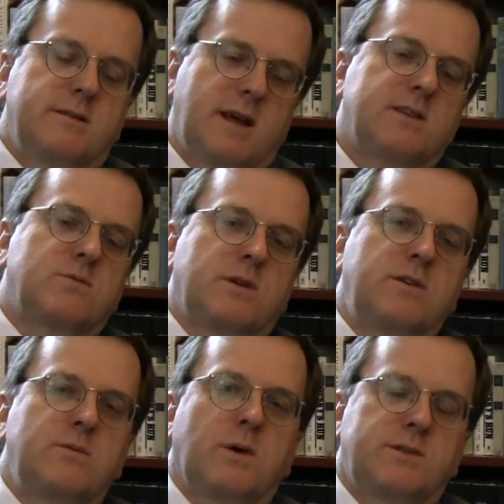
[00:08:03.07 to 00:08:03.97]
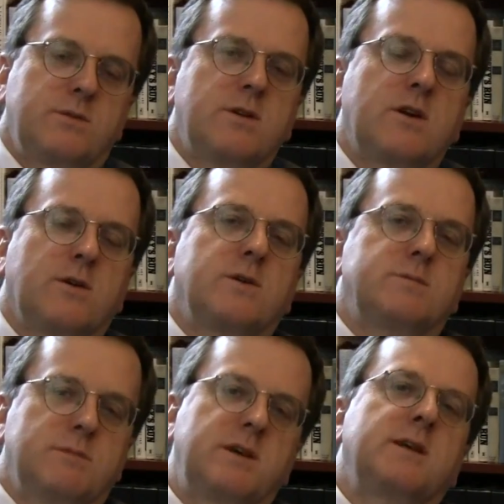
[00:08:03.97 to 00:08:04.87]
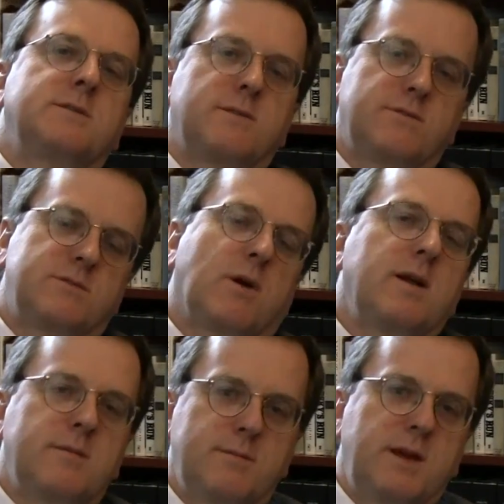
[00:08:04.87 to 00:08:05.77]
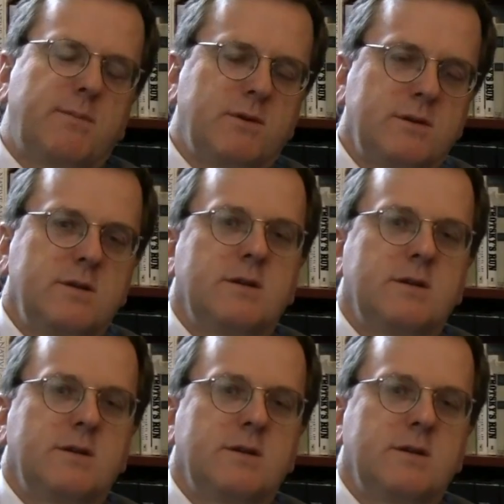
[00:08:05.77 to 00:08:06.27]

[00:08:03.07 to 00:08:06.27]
That's where you want to encourage millions of smart people